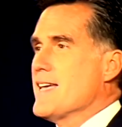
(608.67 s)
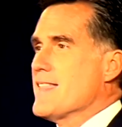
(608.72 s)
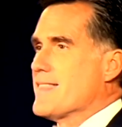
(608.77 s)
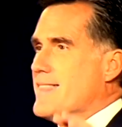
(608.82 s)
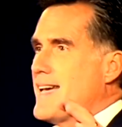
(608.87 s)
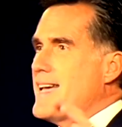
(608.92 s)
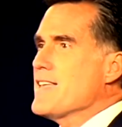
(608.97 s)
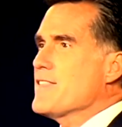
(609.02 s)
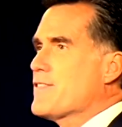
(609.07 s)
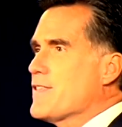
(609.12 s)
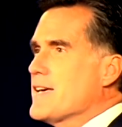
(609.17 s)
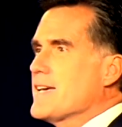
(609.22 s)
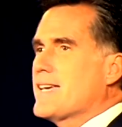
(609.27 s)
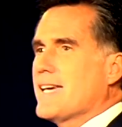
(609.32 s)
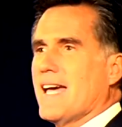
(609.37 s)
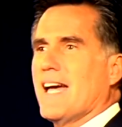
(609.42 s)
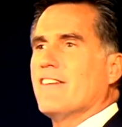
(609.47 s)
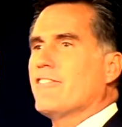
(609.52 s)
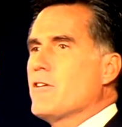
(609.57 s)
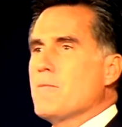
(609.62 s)
They
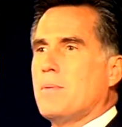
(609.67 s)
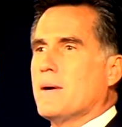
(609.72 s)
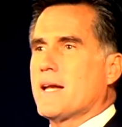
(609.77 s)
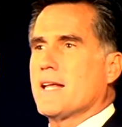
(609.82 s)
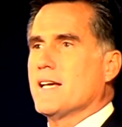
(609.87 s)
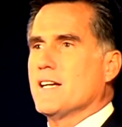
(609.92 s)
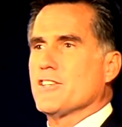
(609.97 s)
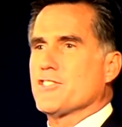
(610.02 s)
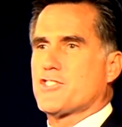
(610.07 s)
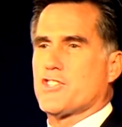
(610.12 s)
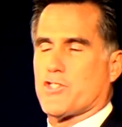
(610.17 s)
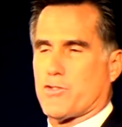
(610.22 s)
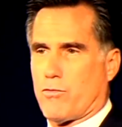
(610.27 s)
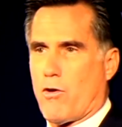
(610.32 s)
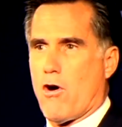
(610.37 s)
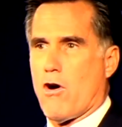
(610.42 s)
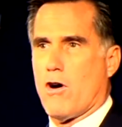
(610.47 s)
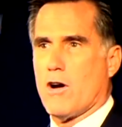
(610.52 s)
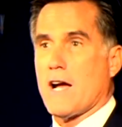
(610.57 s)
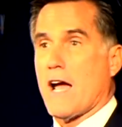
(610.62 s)
think everybody else is
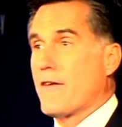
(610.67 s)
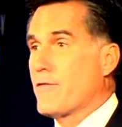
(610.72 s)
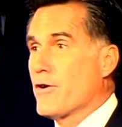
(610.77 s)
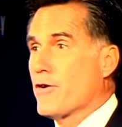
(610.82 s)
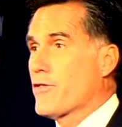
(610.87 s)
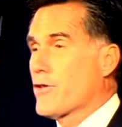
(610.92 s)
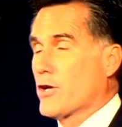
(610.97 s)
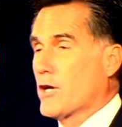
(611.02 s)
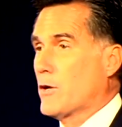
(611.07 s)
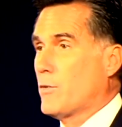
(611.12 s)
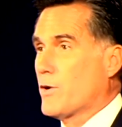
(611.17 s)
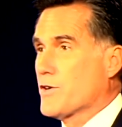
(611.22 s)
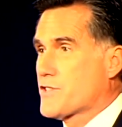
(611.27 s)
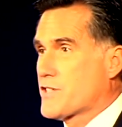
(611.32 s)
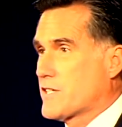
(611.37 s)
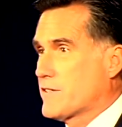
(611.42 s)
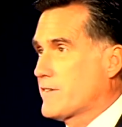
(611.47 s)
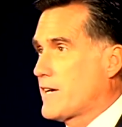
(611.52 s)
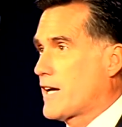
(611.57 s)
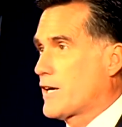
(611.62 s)
wrong, and they're the only ones
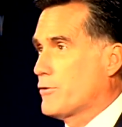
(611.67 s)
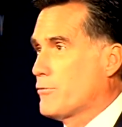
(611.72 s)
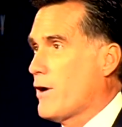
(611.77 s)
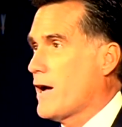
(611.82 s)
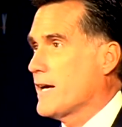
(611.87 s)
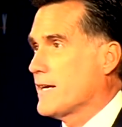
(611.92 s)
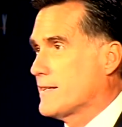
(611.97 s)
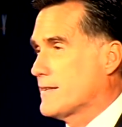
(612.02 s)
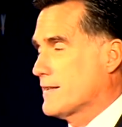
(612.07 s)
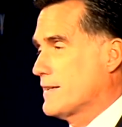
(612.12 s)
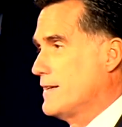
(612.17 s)
that have got it right.